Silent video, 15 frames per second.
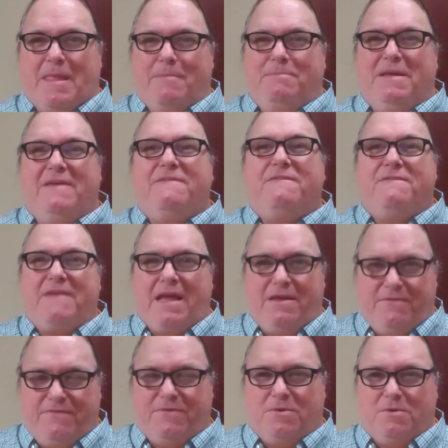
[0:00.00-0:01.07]
Be
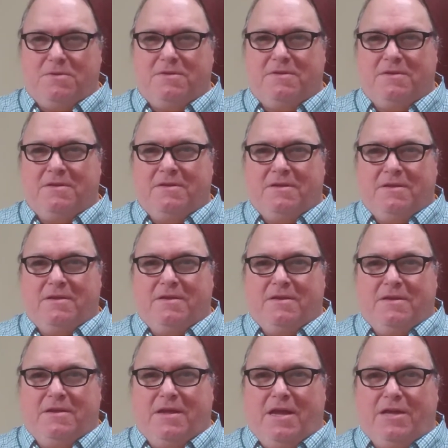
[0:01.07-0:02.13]
faithful
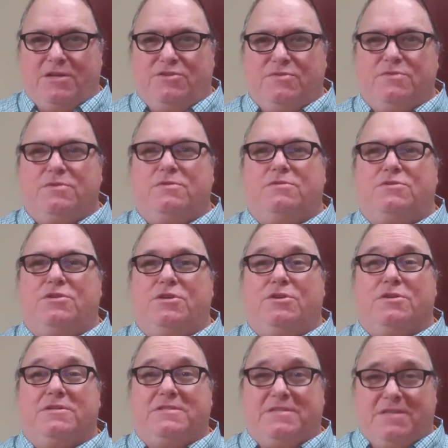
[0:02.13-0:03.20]
and true to
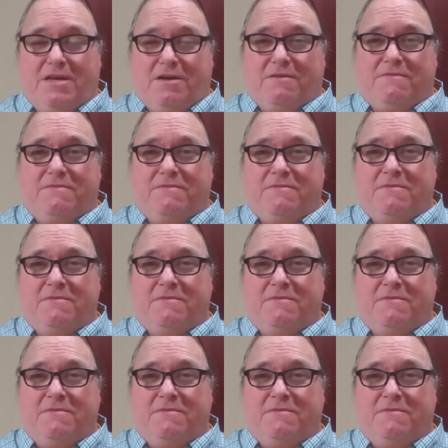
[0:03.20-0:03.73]
yourself.